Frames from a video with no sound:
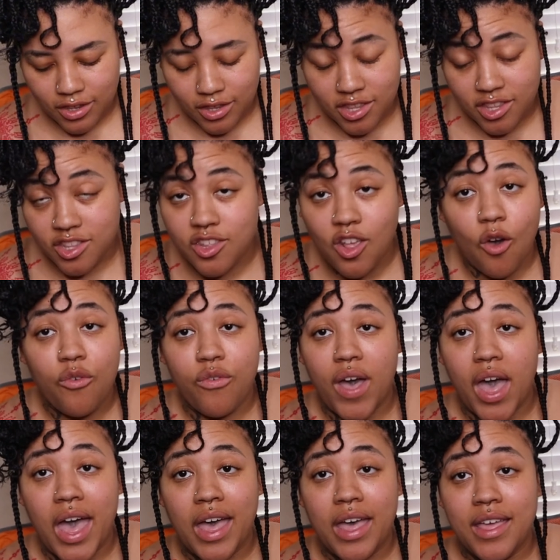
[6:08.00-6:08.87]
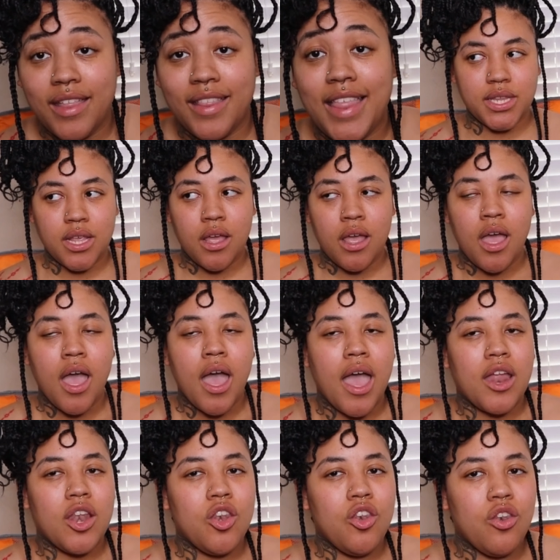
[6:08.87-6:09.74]
so fire.
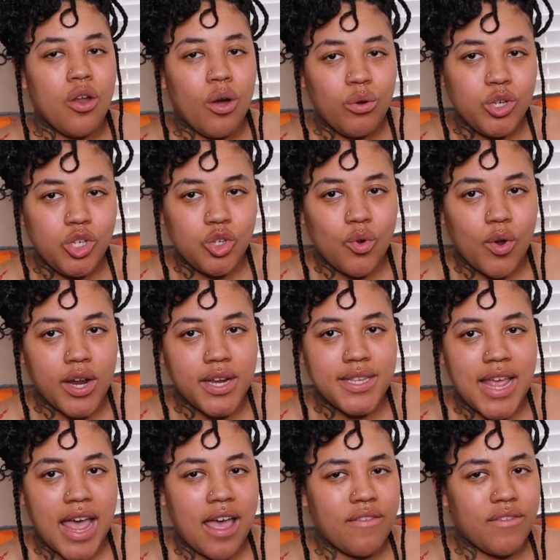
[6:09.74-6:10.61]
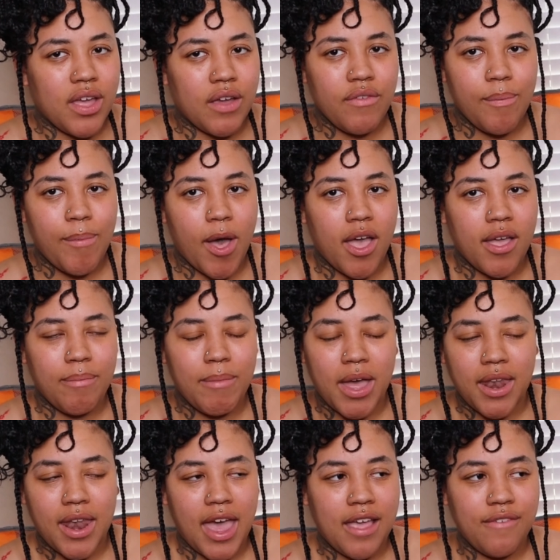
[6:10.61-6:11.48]
No shorts I have ever bought in
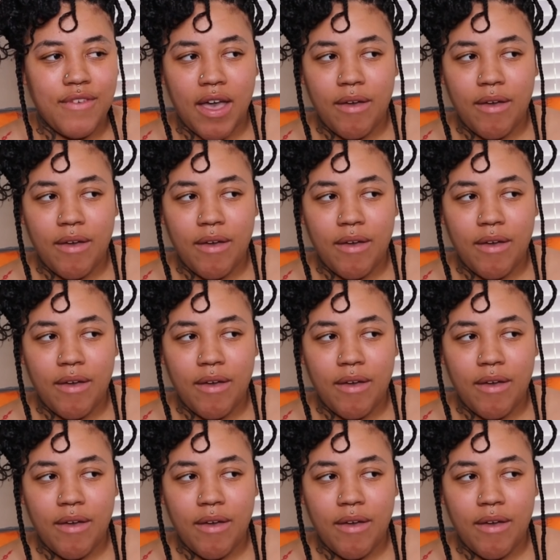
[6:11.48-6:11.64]
my life